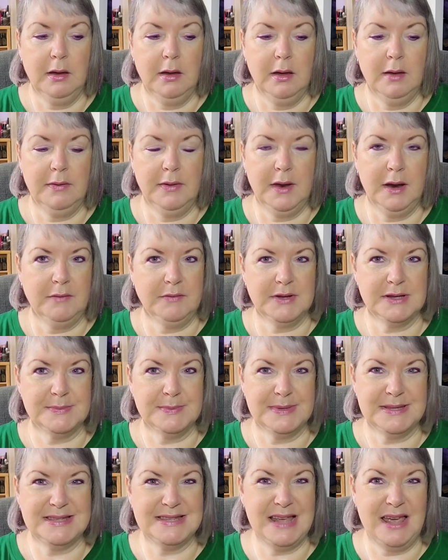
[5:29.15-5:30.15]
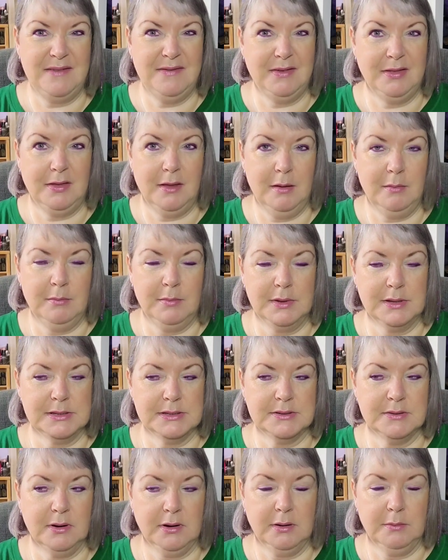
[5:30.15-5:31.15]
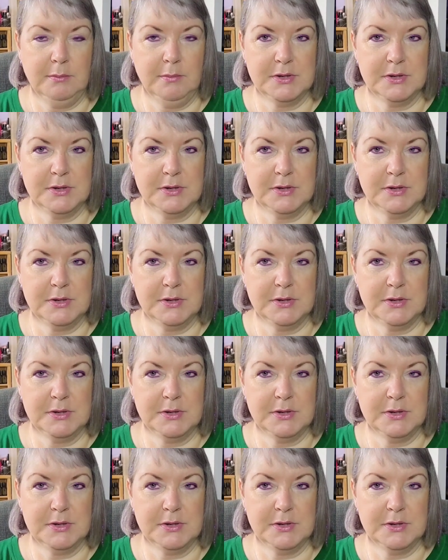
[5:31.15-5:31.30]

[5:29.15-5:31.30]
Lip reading: And then I've just been saving them so I can